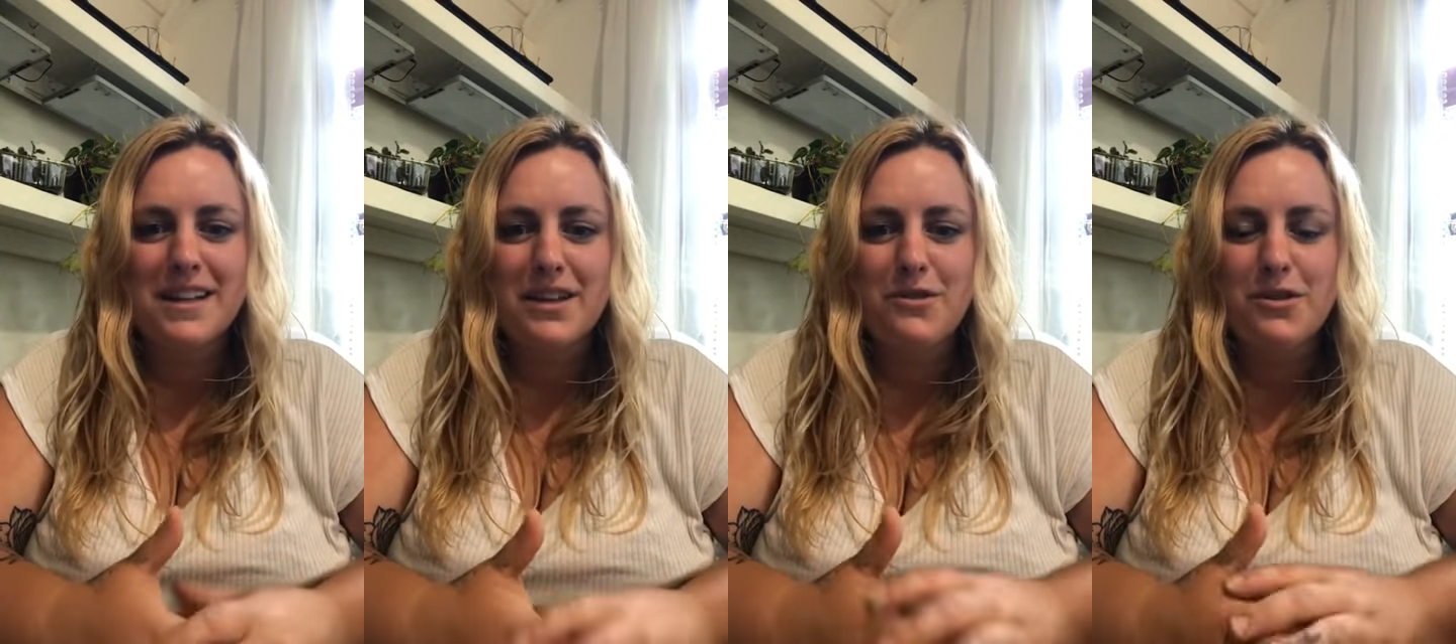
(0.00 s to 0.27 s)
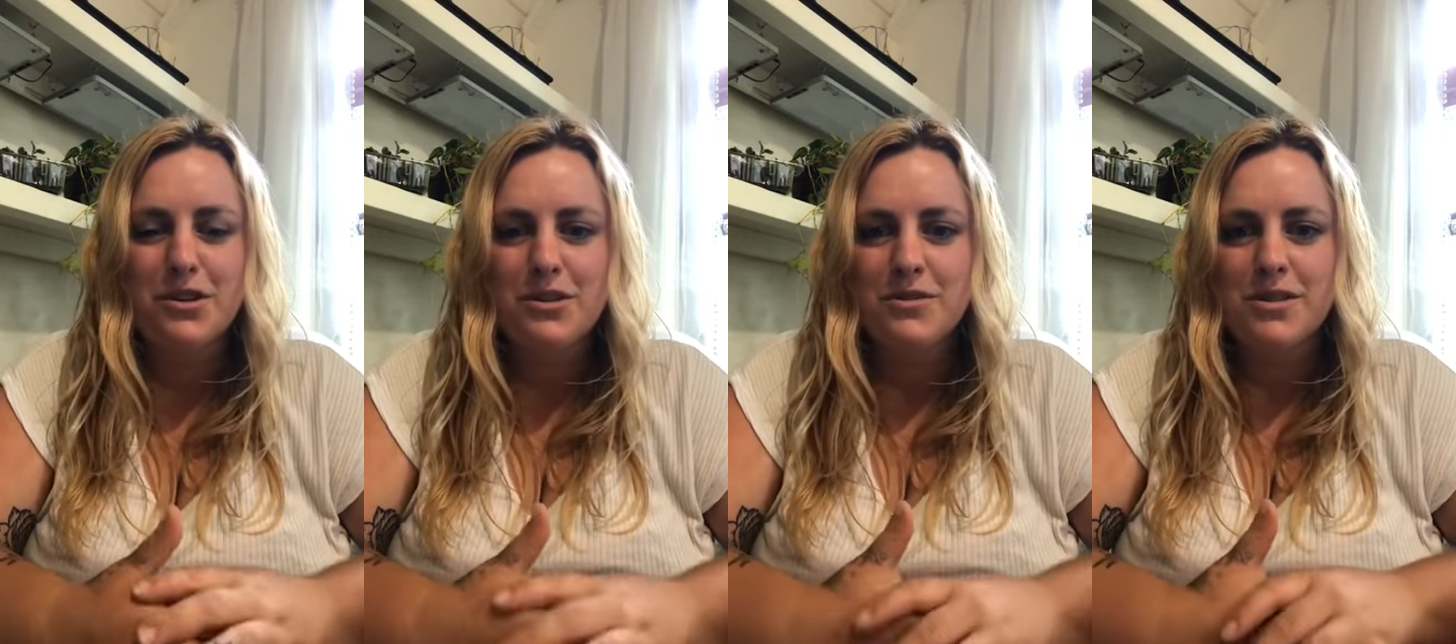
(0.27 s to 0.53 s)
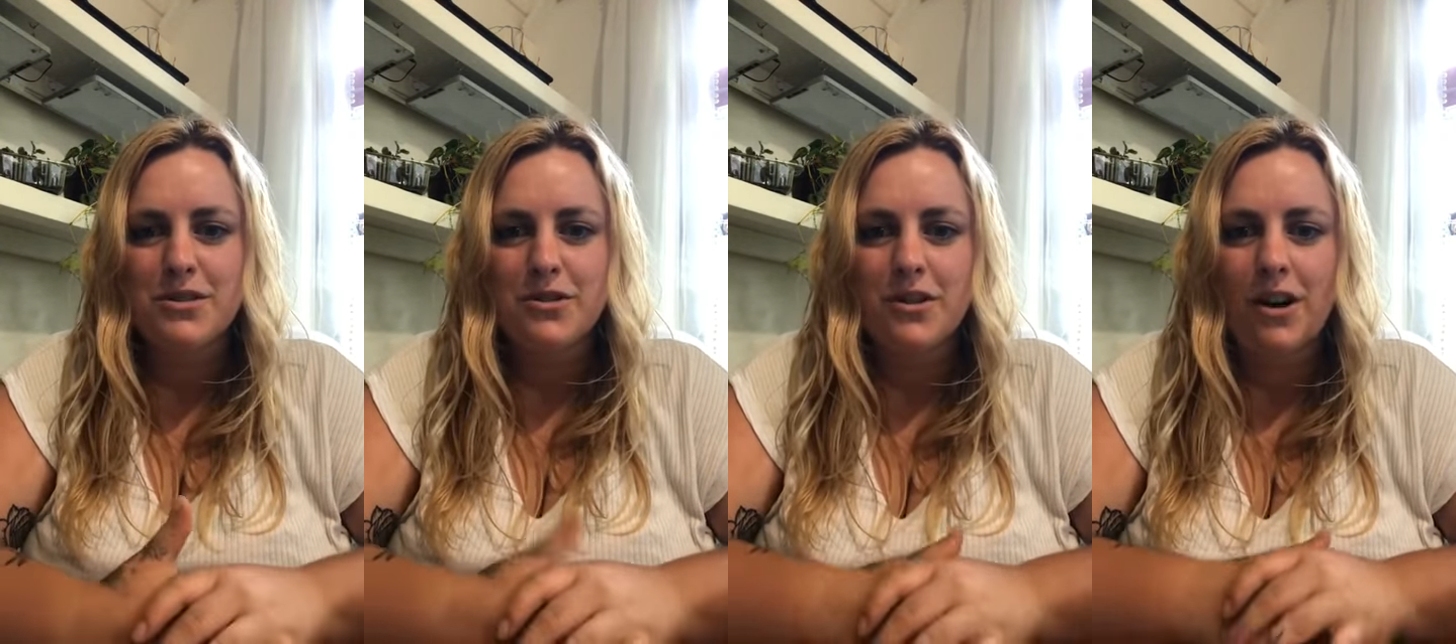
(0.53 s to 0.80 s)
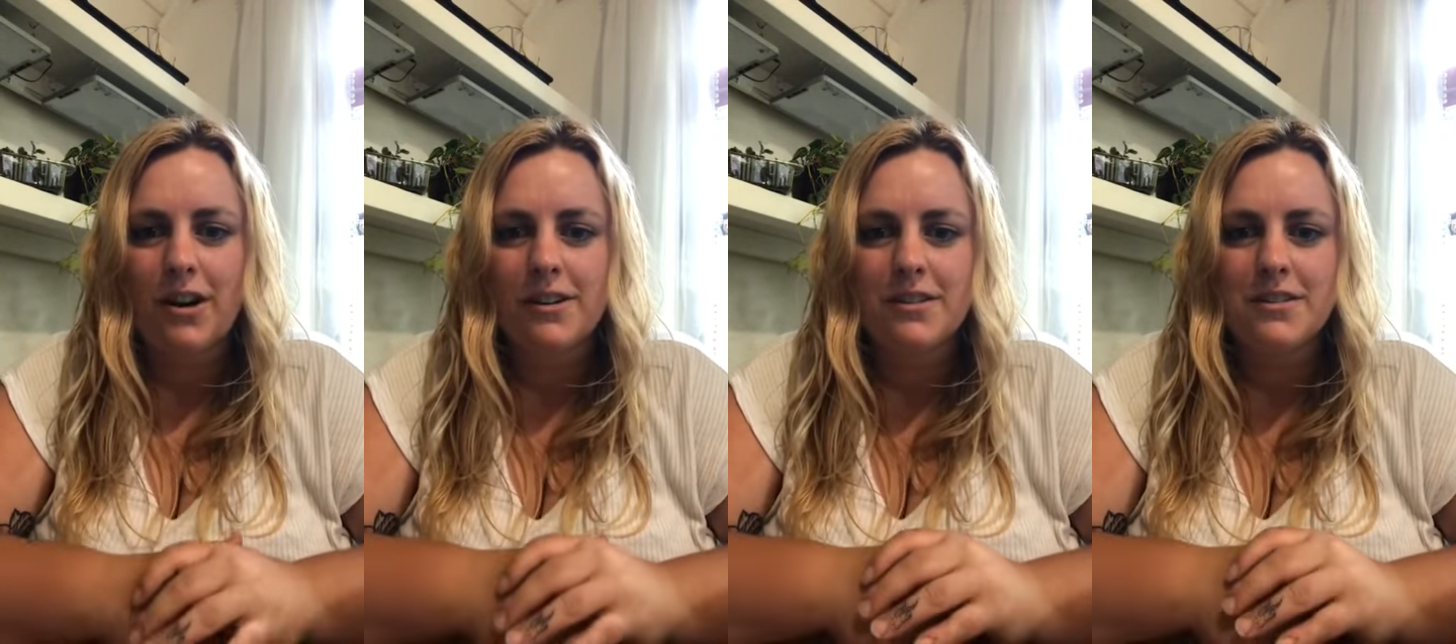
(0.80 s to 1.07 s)
that you can use in your
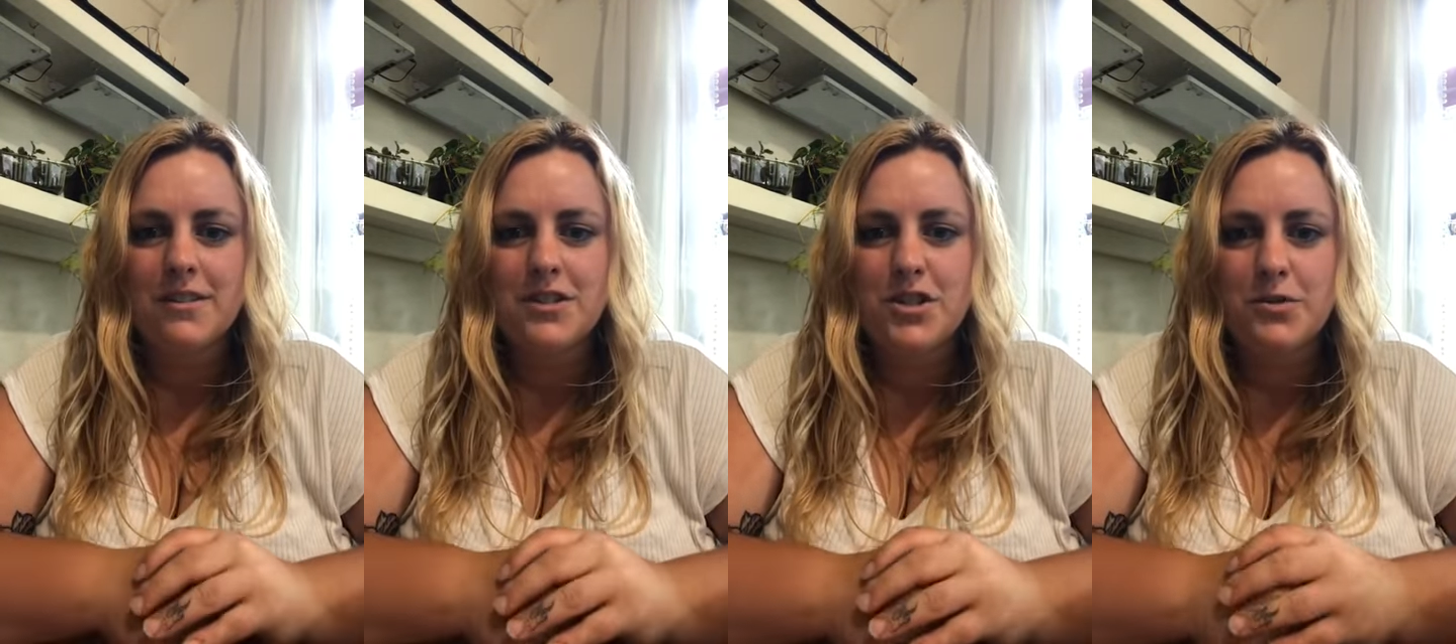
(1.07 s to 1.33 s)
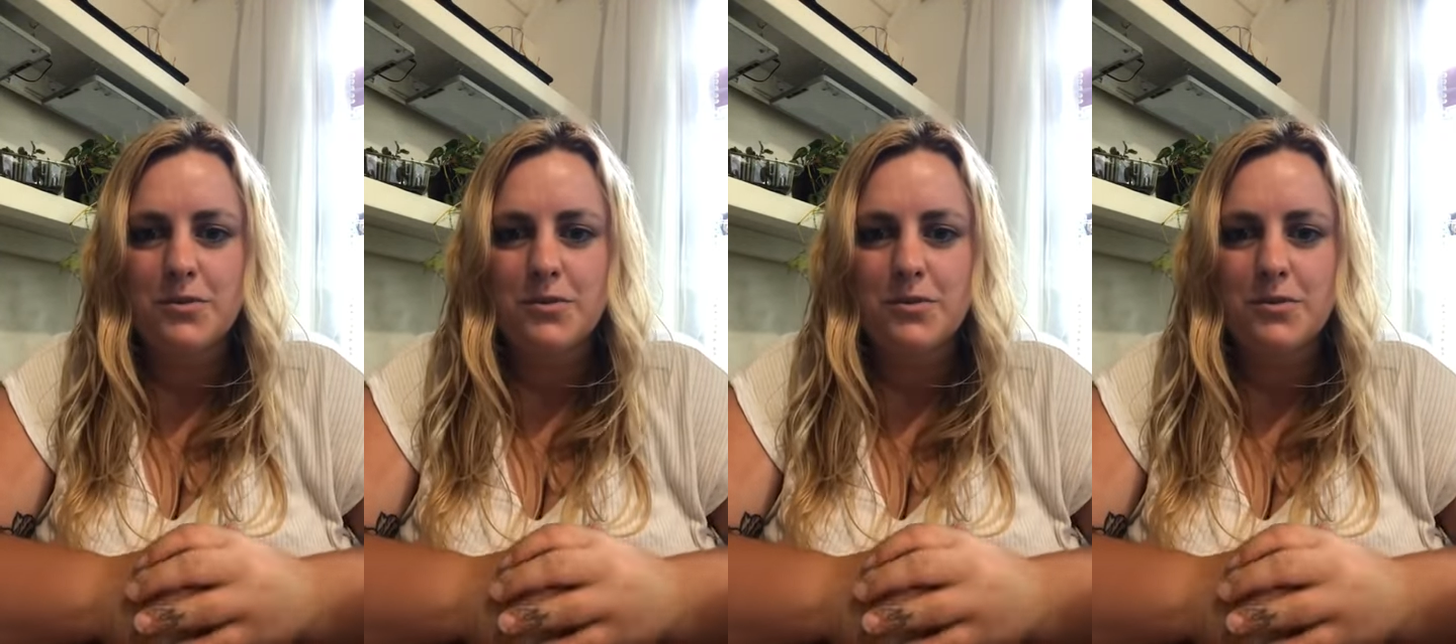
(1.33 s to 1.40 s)
garden